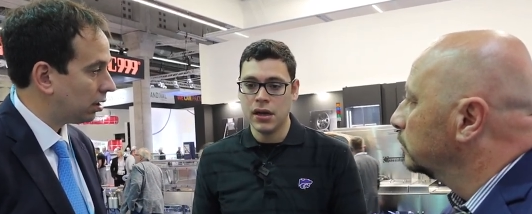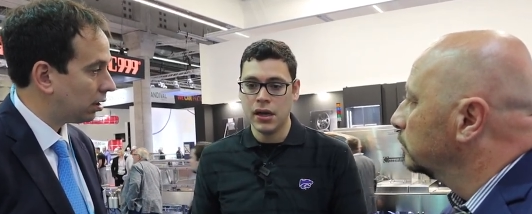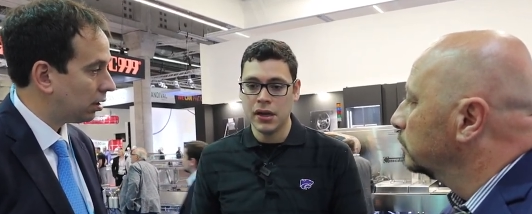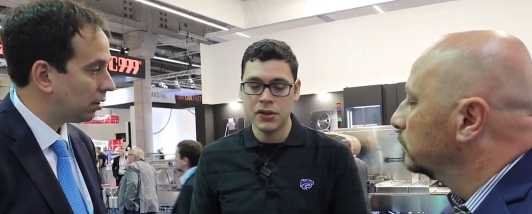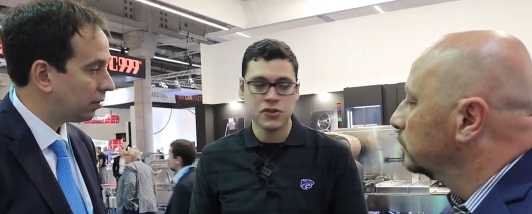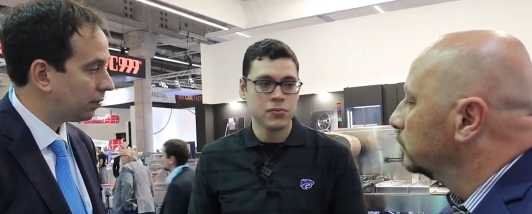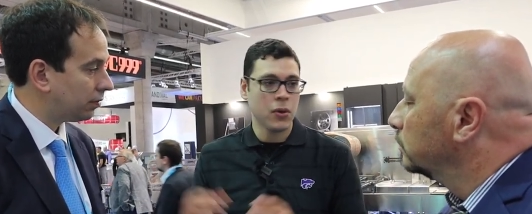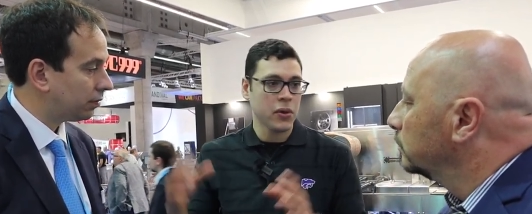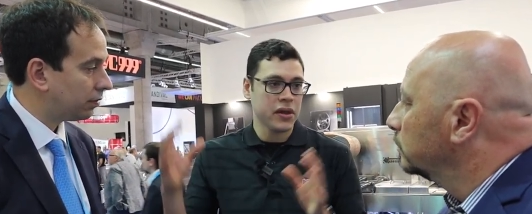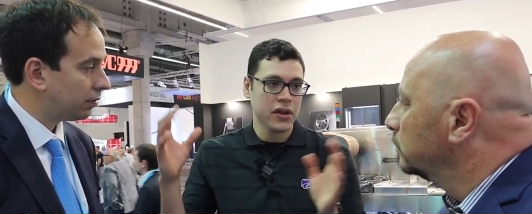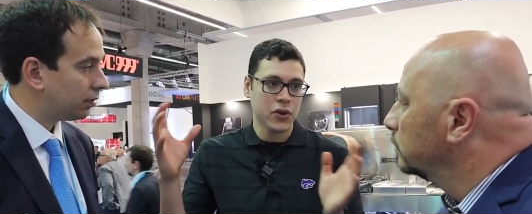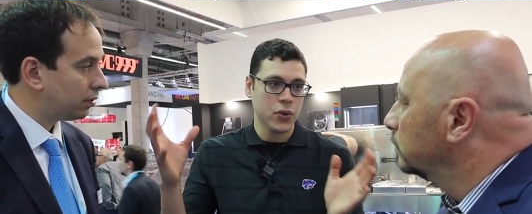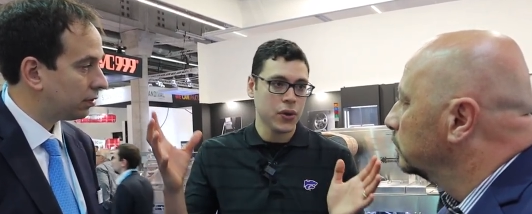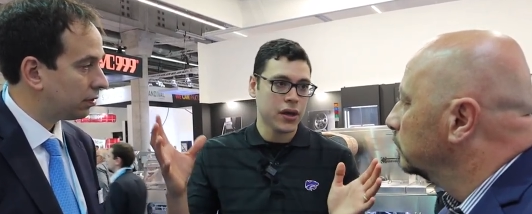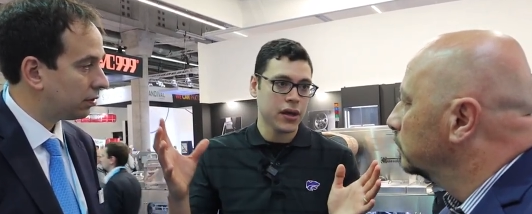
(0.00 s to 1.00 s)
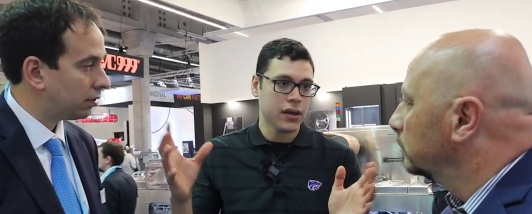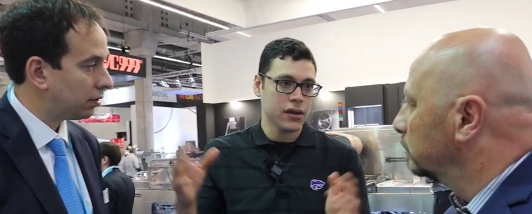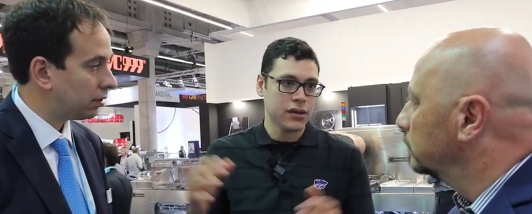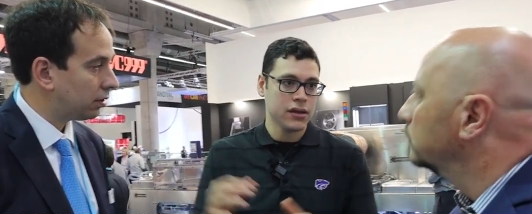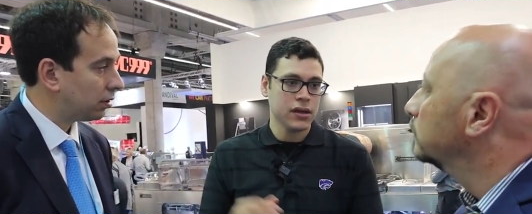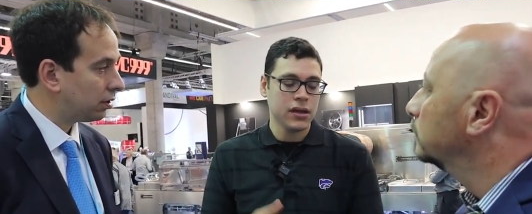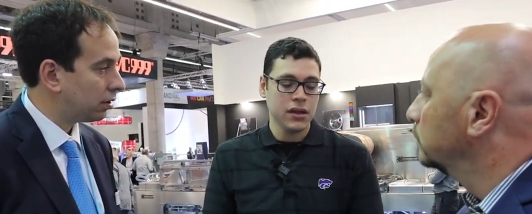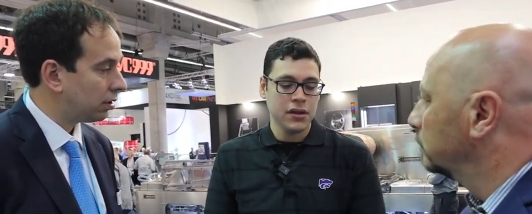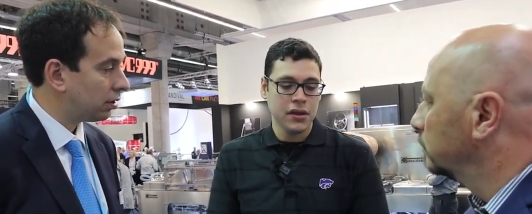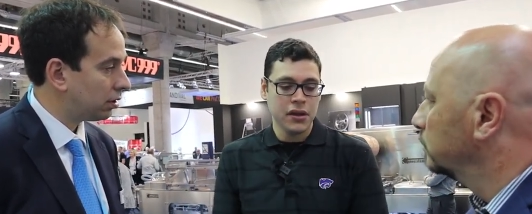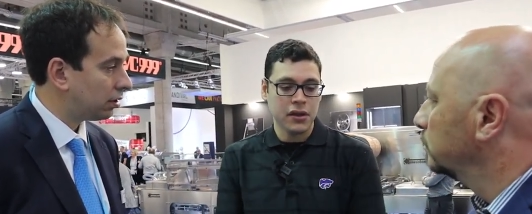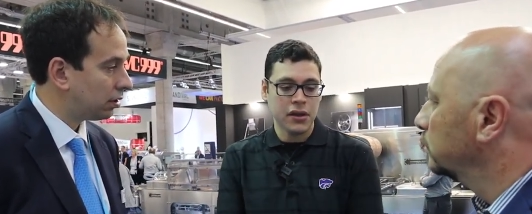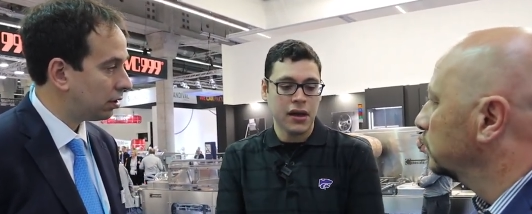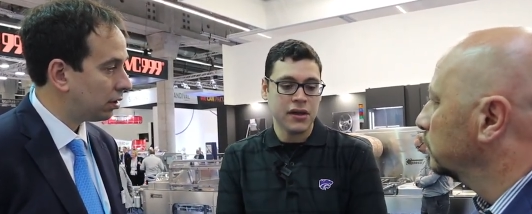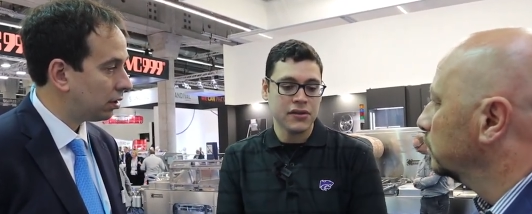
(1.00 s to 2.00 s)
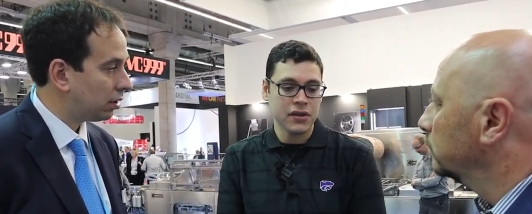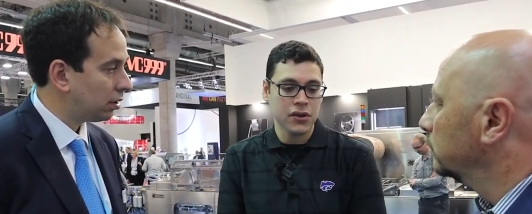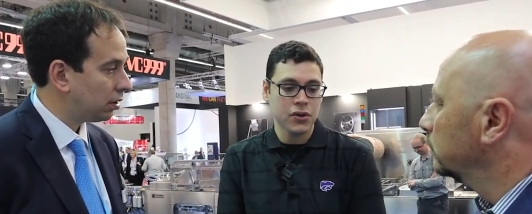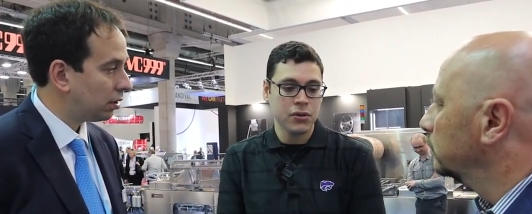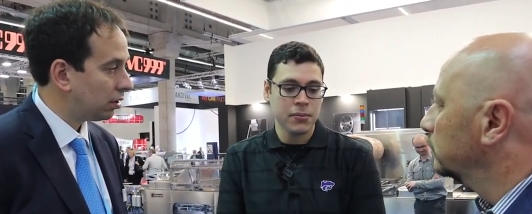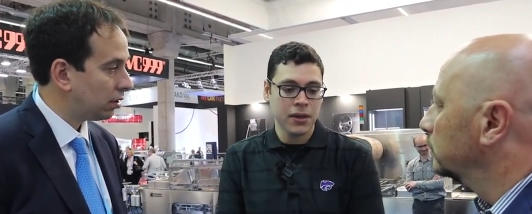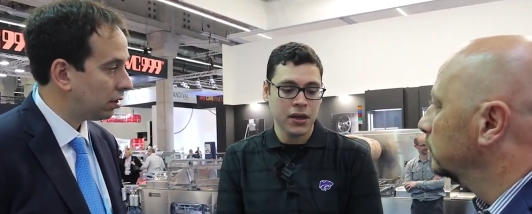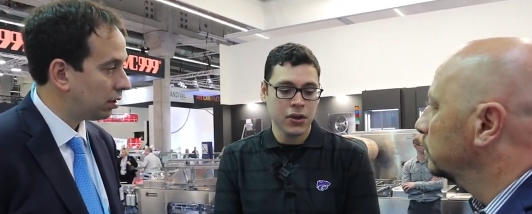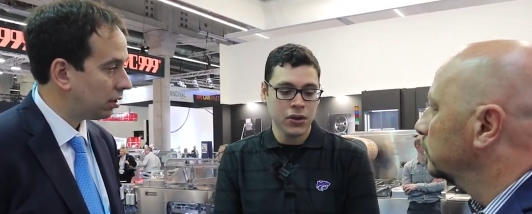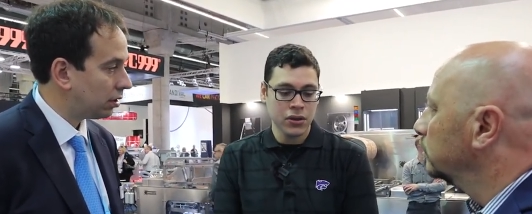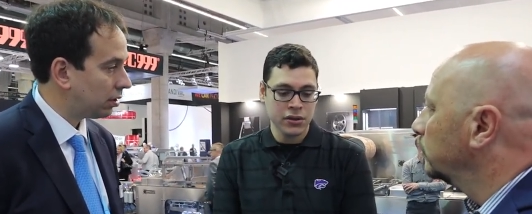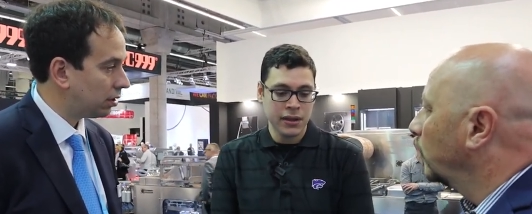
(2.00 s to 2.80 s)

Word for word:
Speaker 1: and smoke it and cook it. I think it could be a good